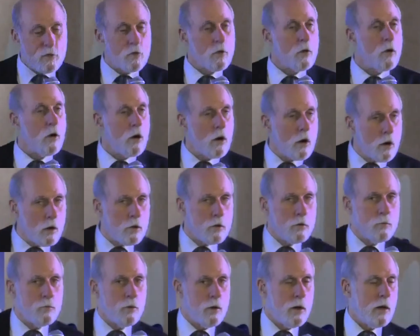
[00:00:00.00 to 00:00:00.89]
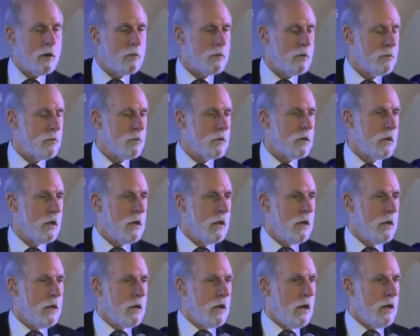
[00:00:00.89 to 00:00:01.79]
are hard problems,
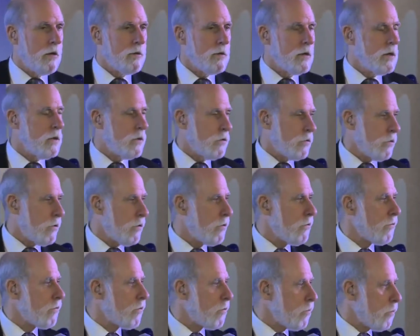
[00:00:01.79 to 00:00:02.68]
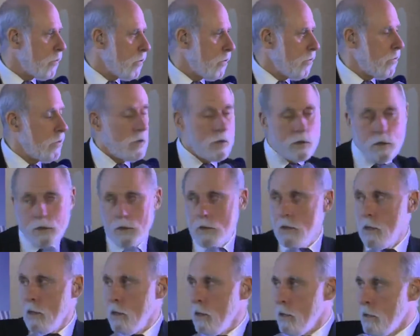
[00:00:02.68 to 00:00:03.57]
and they deserve some
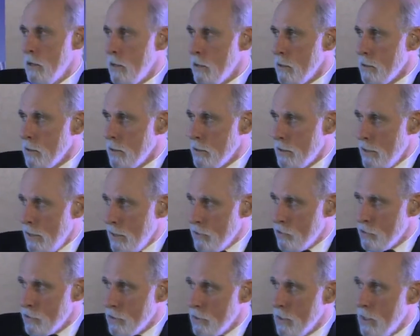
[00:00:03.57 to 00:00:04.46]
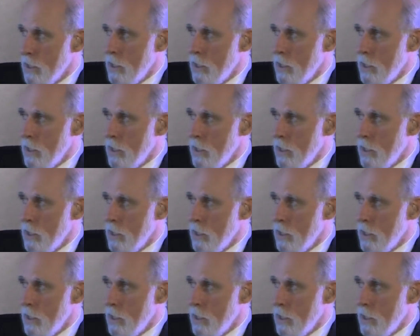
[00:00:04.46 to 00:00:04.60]
serious attention.